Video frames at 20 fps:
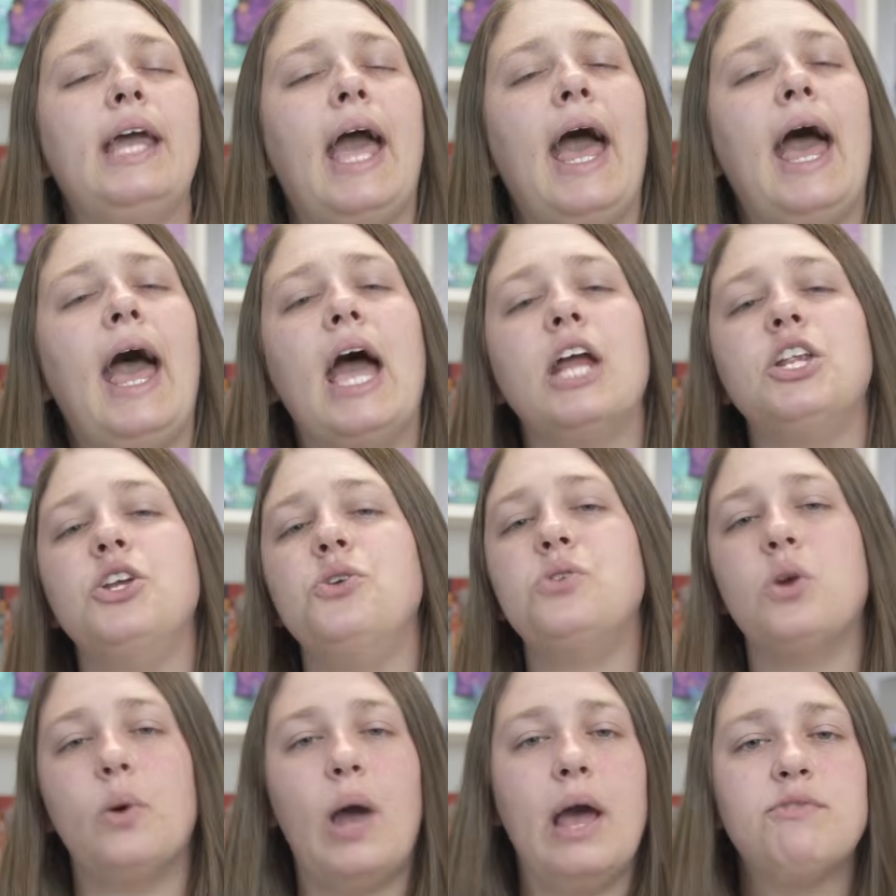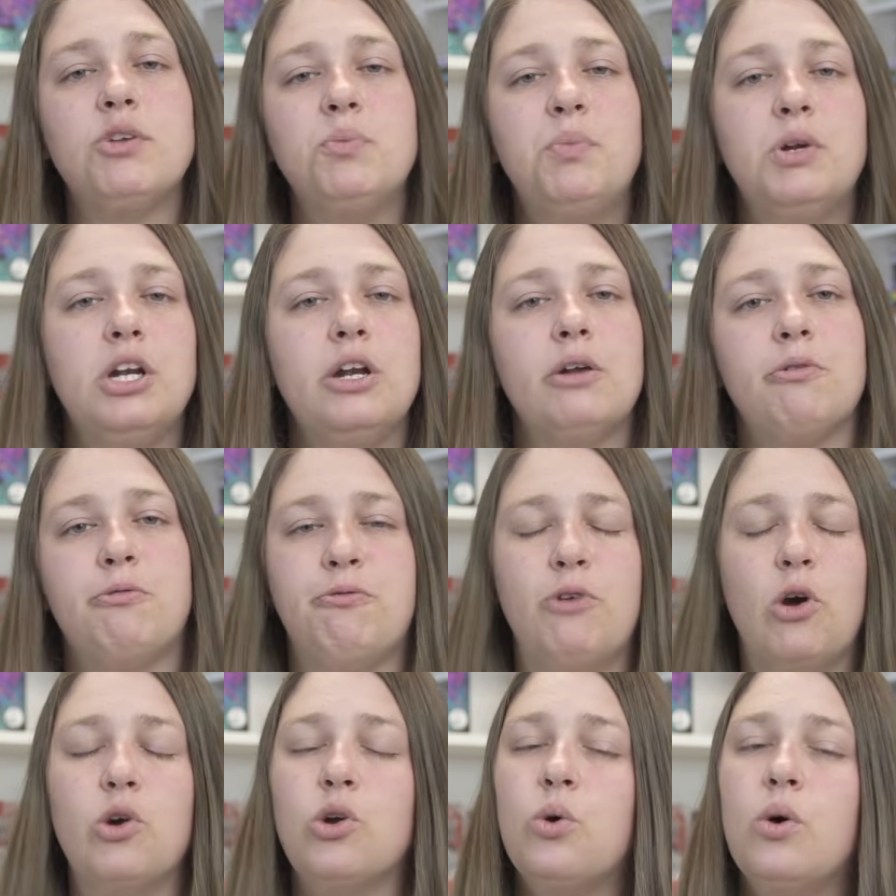add. You don't have to put in a
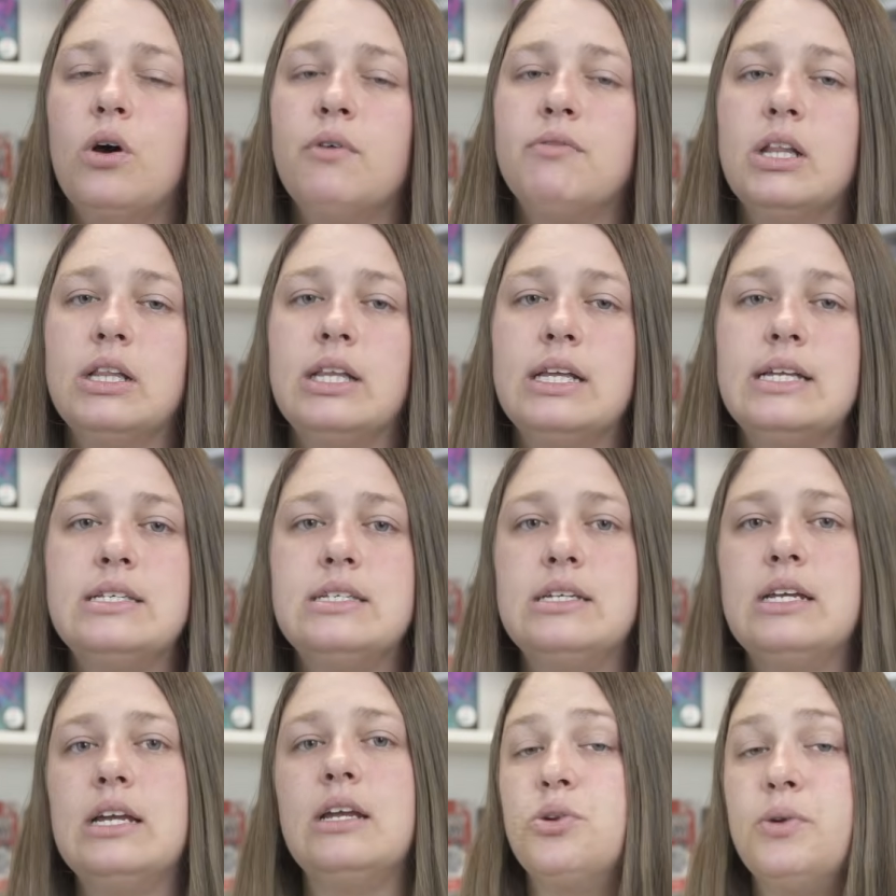photo of the listing.